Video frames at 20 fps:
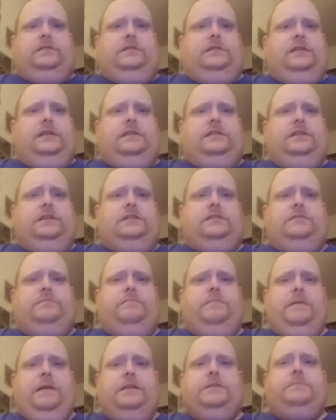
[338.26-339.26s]

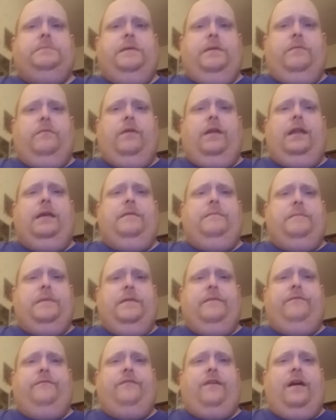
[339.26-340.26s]
It's
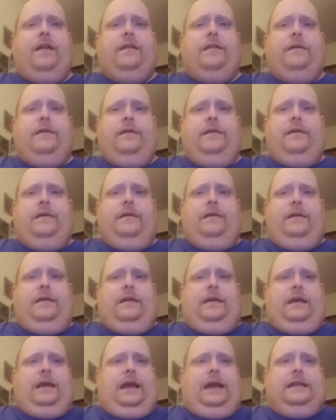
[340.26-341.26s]
been fun.
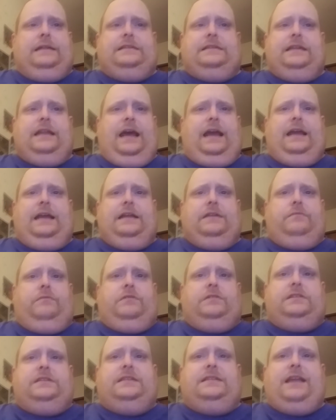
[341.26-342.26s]
And tonight it
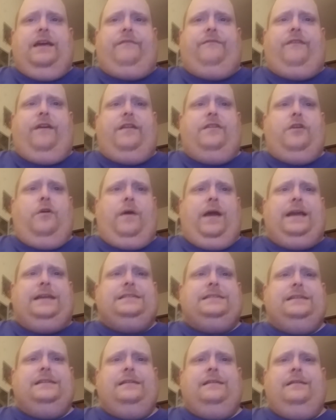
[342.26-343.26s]
was Stefan
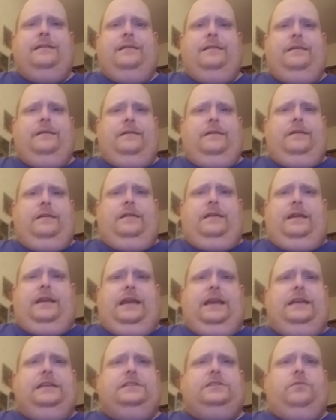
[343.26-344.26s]
Noesen.
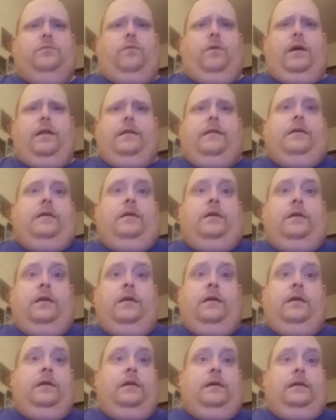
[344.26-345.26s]
He's the one.
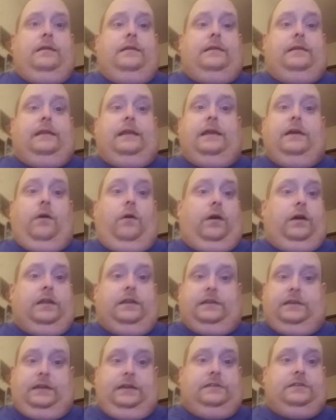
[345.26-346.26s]

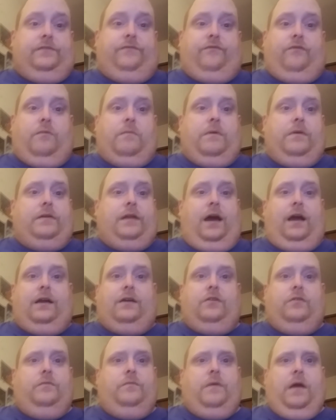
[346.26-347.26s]
There's a former
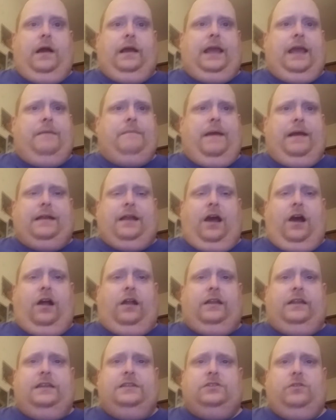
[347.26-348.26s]
Duck who came back to
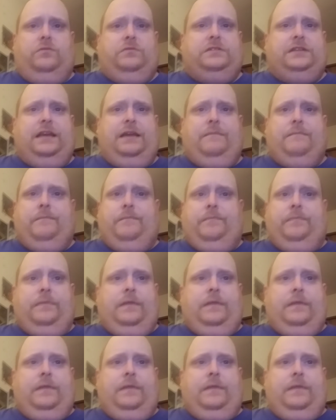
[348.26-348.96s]
haunt his old team.